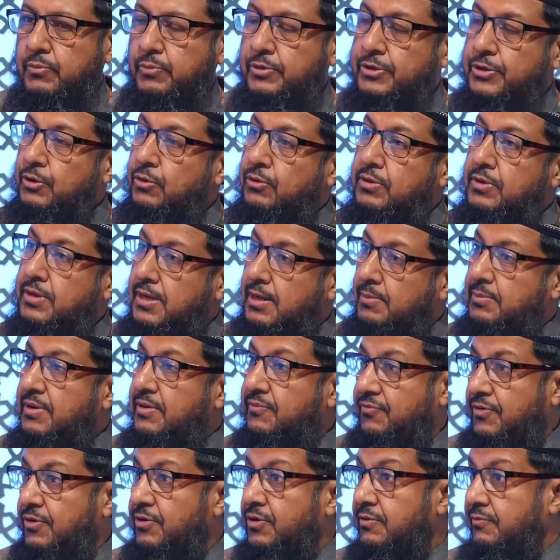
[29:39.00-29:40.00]
We don't come
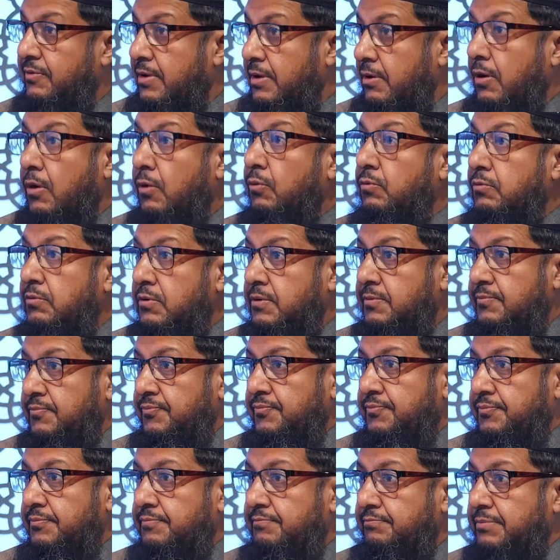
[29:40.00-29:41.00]
in front of our own
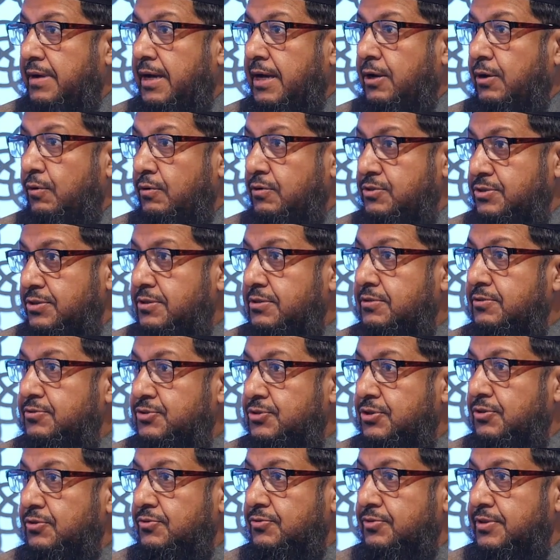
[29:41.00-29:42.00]
biological
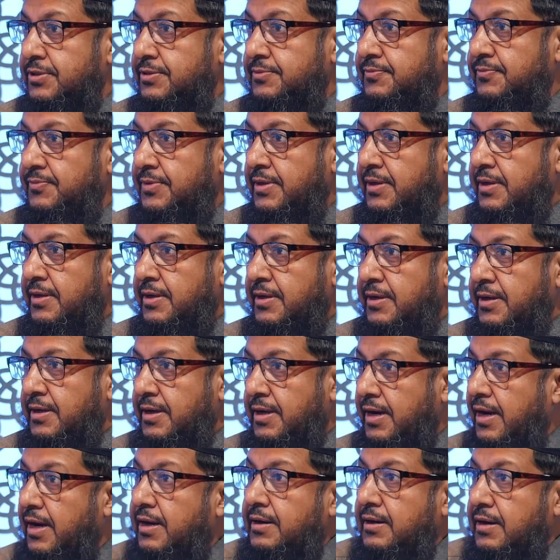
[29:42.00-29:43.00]
children
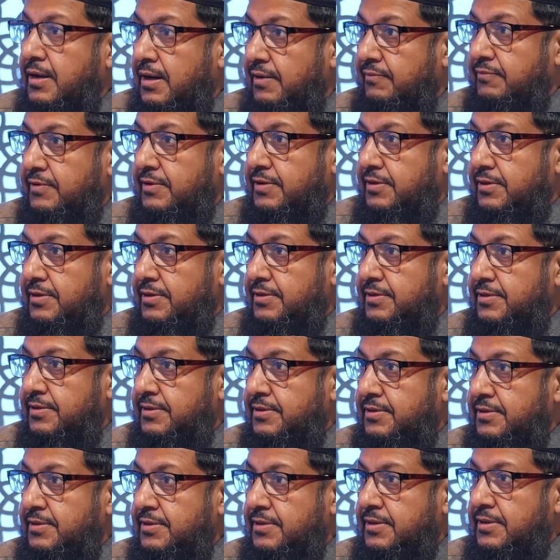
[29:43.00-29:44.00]
uncovered.
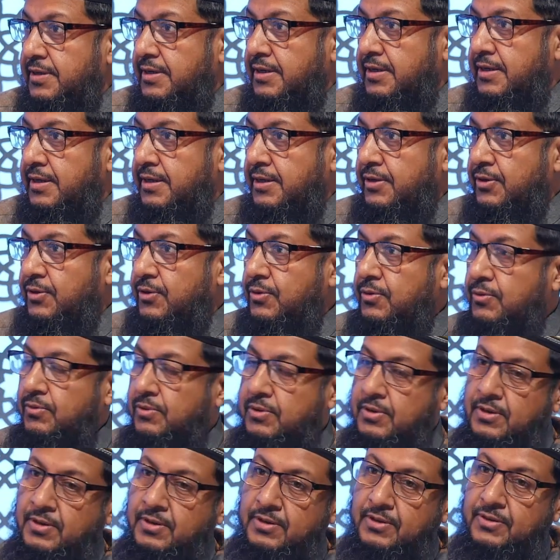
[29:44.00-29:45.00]

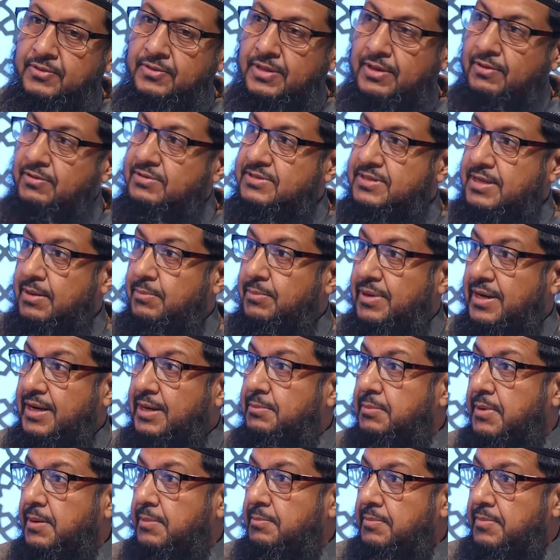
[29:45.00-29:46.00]
There is a
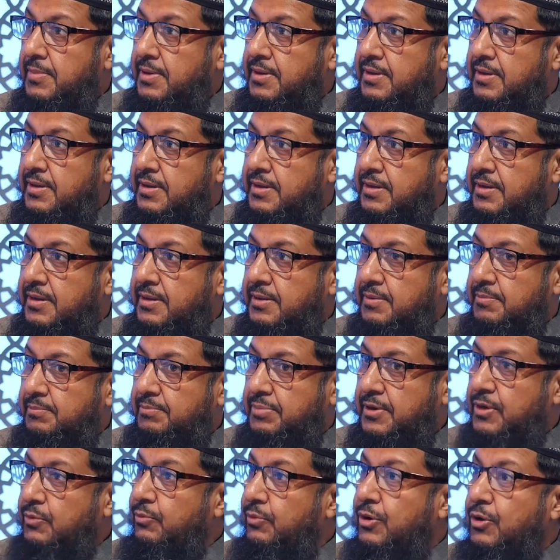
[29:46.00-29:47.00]
minimum,
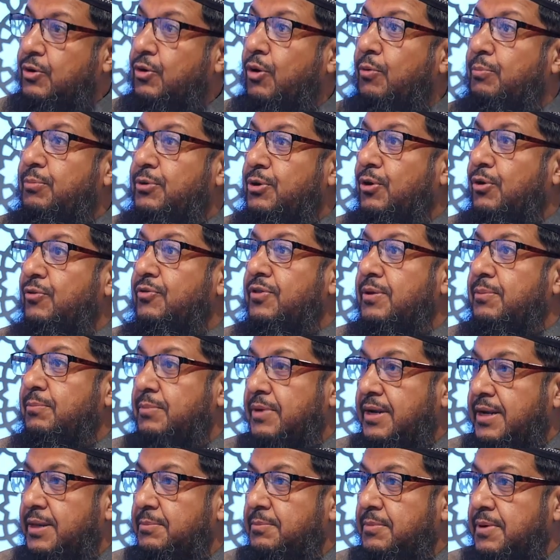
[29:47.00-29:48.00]
but we go beyond the
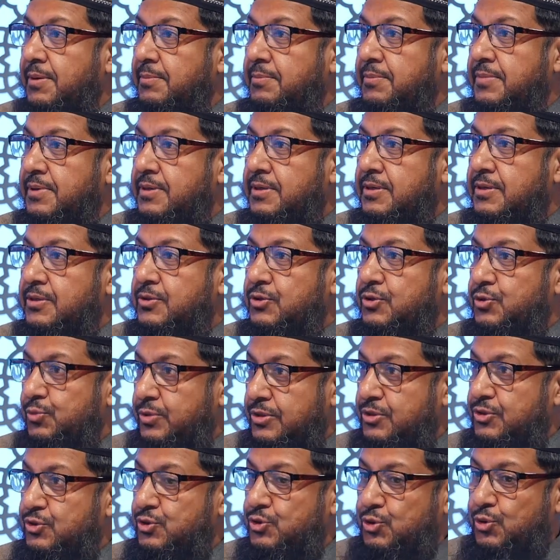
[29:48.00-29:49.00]
minimum to
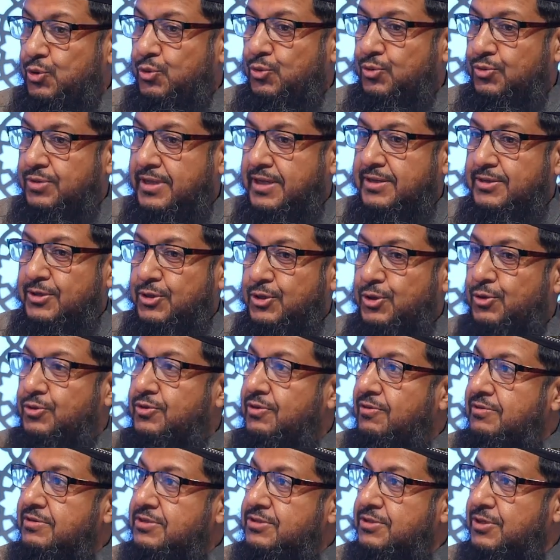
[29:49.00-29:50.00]
ensure that
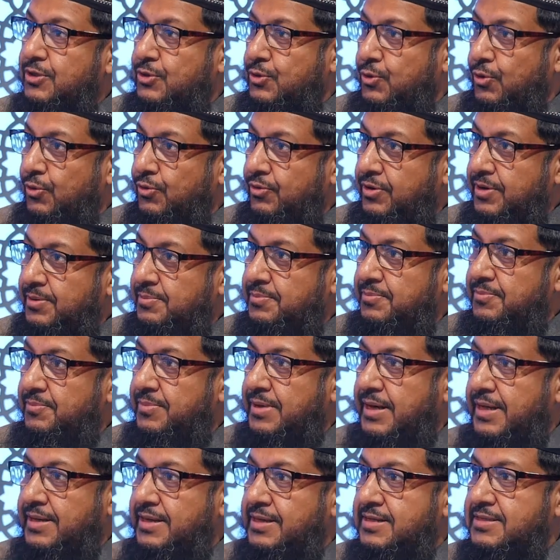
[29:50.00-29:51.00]
there is decorum
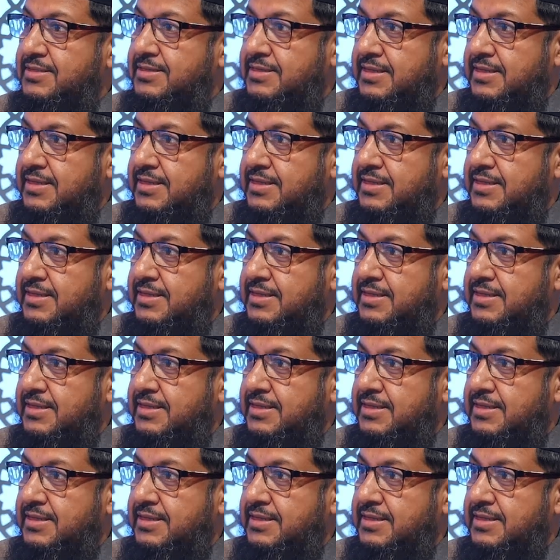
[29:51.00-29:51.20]
and it's